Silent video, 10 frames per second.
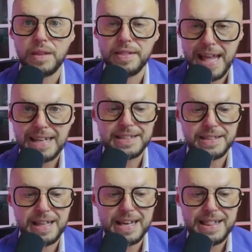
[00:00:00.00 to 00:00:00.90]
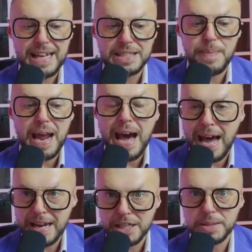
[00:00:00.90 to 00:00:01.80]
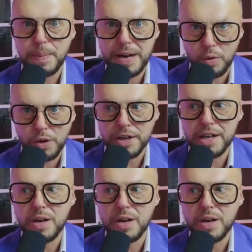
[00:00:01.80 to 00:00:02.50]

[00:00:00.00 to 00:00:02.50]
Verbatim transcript: That's like that's my highest priority